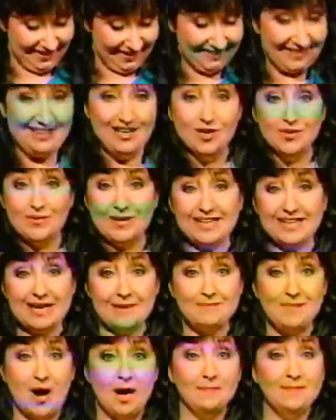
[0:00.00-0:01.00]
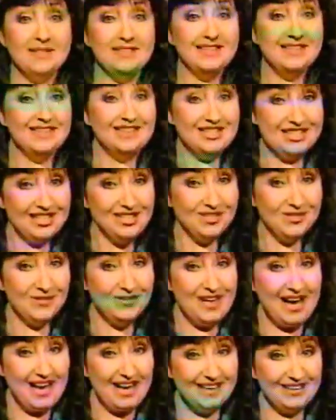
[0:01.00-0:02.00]
The Lorena Bobbitt Ginsu
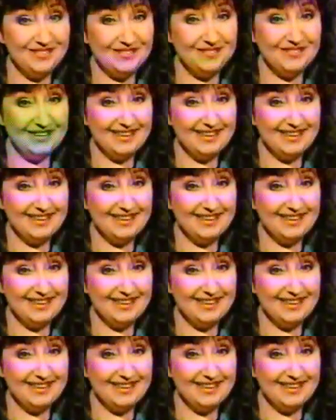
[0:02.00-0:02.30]
Knife.